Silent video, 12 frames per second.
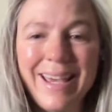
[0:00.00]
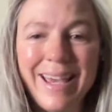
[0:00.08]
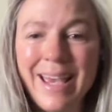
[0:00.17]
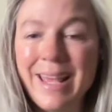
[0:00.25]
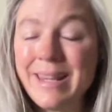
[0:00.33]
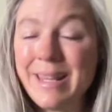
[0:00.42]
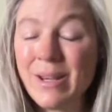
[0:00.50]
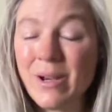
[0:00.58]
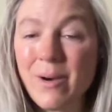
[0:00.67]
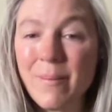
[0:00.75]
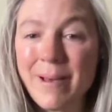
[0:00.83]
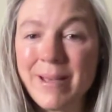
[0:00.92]
and then
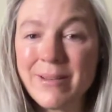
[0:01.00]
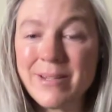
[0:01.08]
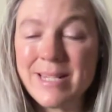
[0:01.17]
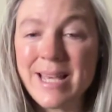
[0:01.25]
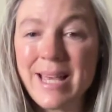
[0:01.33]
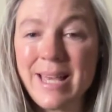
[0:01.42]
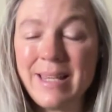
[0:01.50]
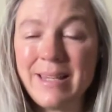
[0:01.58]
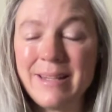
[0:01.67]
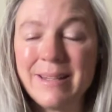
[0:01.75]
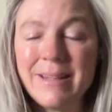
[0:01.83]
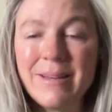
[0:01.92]
go about your day.
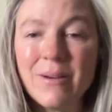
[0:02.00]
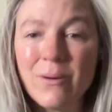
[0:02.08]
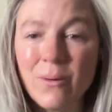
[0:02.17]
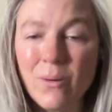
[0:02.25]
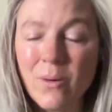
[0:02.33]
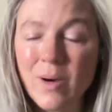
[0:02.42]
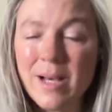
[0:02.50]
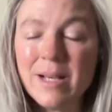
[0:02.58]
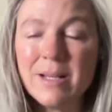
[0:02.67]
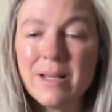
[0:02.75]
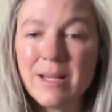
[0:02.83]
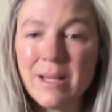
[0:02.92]
Or
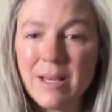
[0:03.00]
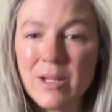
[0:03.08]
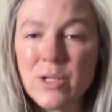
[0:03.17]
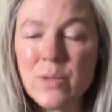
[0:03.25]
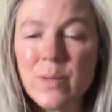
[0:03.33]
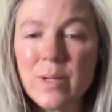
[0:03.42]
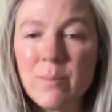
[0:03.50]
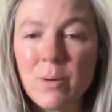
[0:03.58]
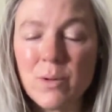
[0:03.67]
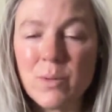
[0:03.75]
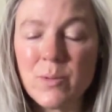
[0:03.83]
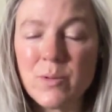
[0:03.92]
do it
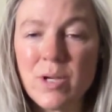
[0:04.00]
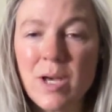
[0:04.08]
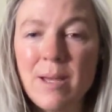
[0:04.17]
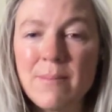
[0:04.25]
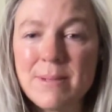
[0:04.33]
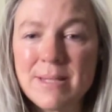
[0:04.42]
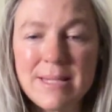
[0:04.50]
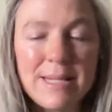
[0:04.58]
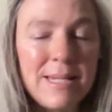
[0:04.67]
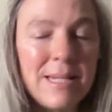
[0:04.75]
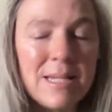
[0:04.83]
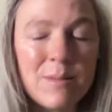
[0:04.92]
multiple times.
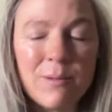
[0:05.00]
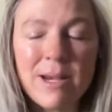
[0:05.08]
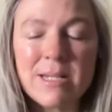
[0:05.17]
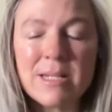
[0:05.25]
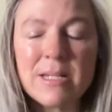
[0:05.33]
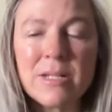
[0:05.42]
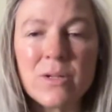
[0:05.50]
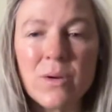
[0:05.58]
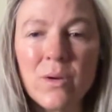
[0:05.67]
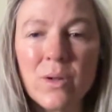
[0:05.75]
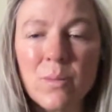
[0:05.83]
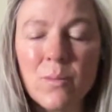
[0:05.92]
It is a practice.
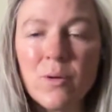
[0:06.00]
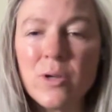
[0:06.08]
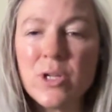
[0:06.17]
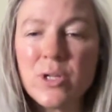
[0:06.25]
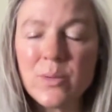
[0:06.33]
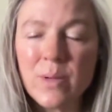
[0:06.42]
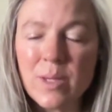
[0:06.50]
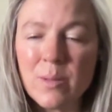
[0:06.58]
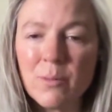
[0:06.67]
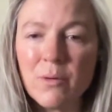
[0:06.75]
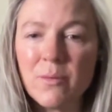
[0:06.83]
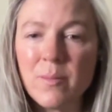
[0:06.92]
So the more you do it, the
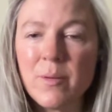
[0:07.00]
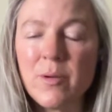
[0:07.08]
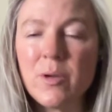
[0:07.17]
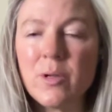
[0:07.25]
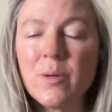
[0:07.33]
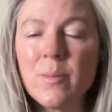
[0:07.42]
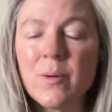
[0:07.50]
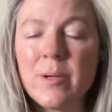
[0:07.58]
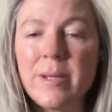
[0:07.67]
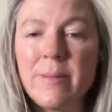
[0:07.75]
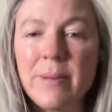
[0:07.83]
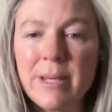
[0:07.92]
more familiar your
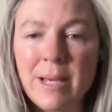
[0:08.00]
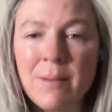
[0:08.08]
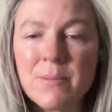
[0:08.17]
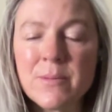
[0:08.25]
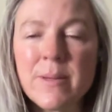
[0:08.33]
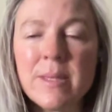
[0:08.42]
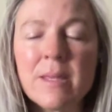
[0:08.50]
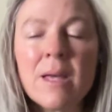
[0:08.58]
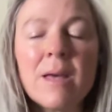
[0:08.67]
body becomes with,